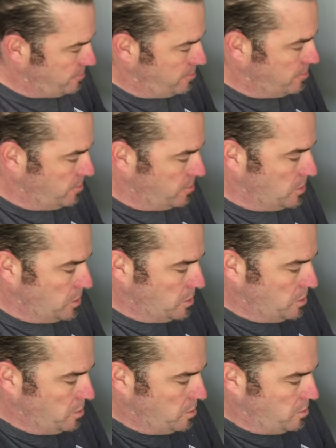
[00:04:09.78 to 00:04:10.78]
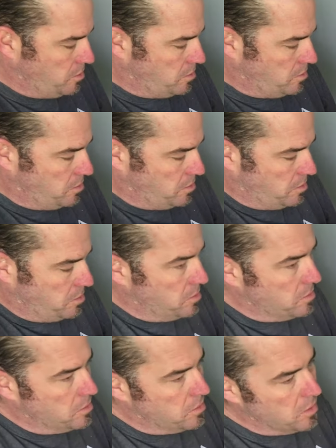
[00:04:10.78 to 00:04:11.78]

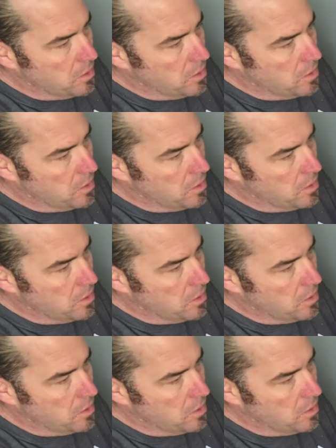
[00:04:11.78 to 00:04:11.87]
No one is speaking in this clip.